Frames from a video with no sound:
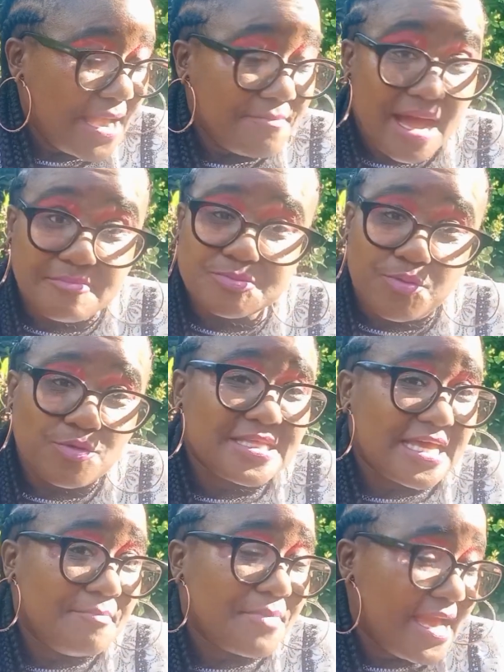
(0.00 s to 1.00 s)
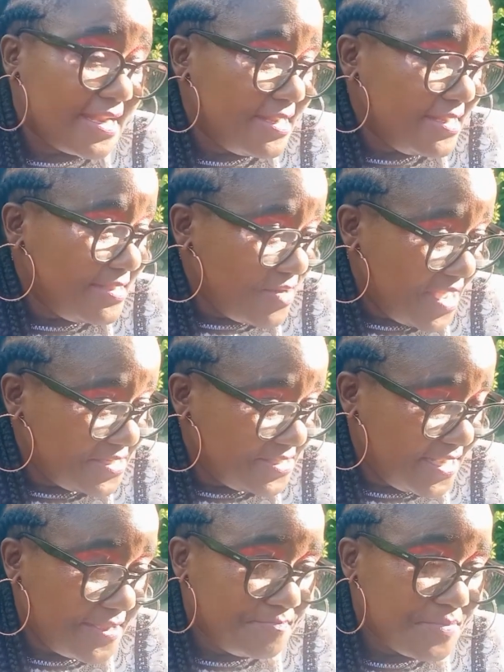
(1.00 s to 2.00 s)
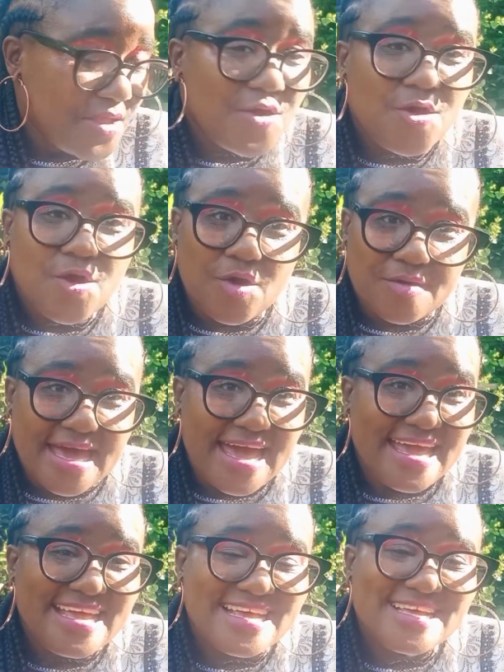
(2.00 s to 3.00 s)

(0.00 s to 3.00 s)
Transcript: mom's book that I'm currently writing. Okay?